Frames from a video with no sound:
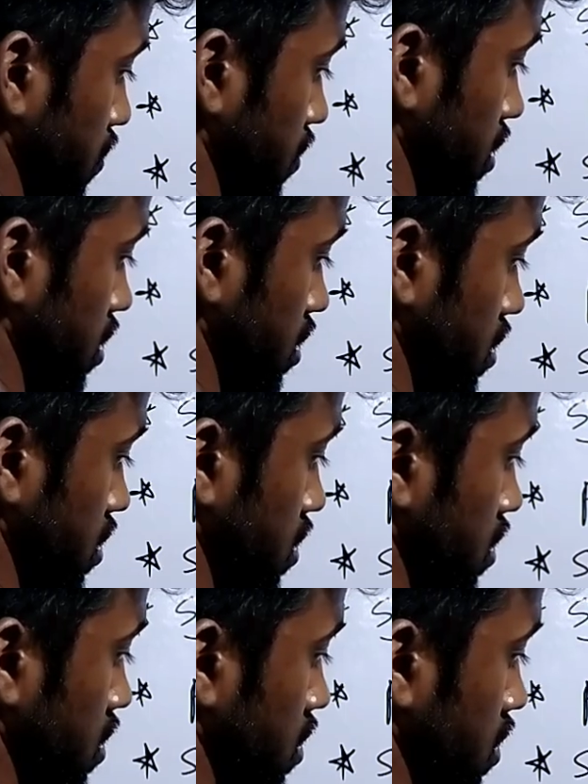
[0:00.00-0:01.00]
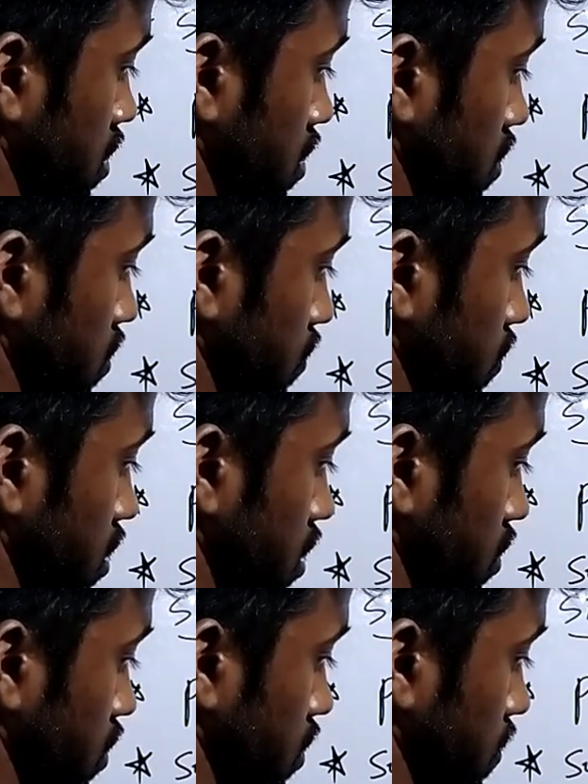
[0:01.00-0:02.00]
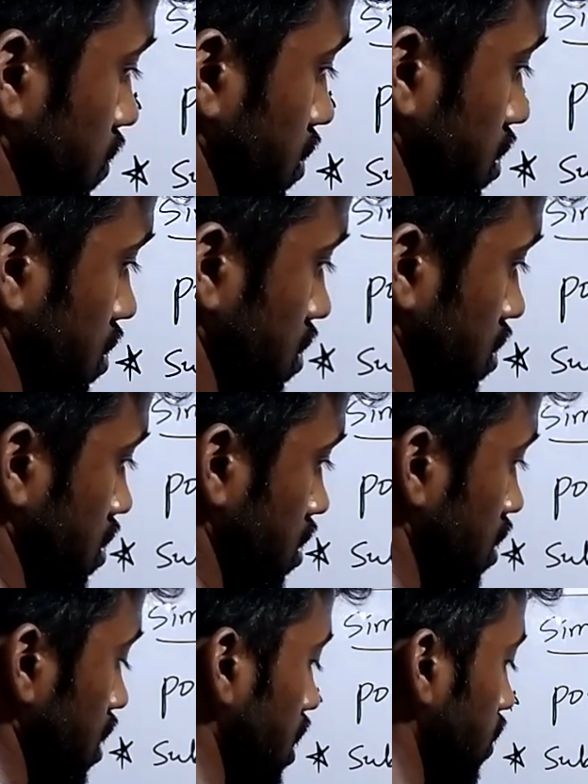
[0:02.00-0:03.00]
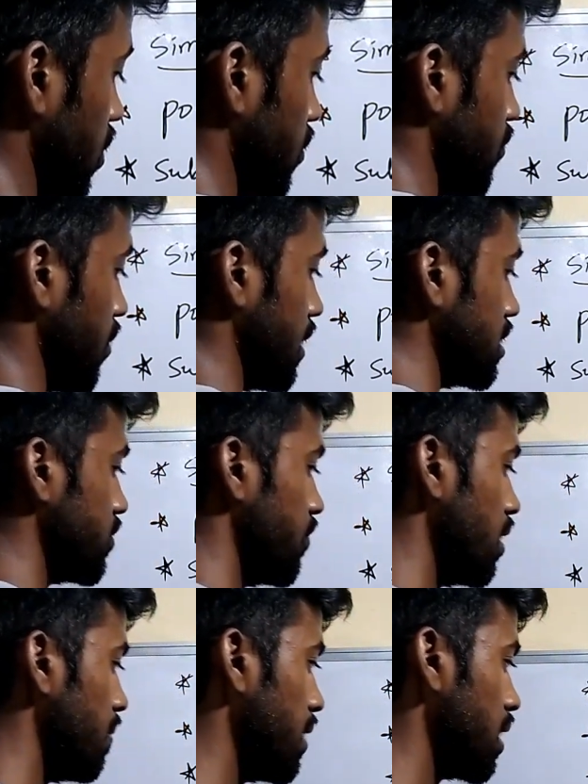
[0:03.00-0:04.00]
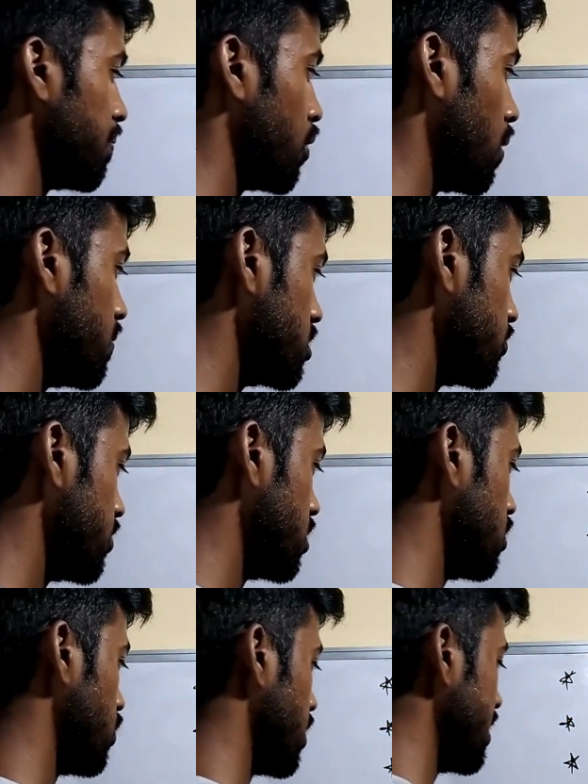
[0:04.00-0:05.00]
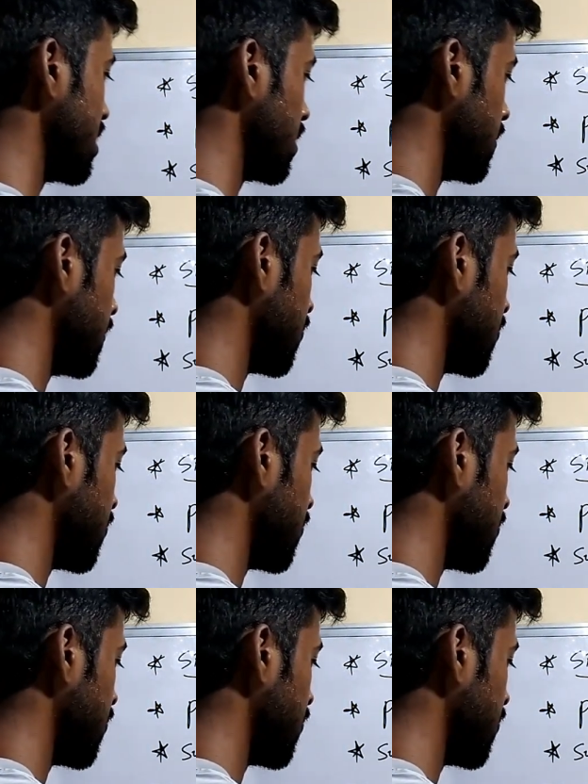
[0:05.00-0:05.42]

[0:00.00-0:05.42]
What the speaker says: homework. With your homework. Your friends will make promise with you, right?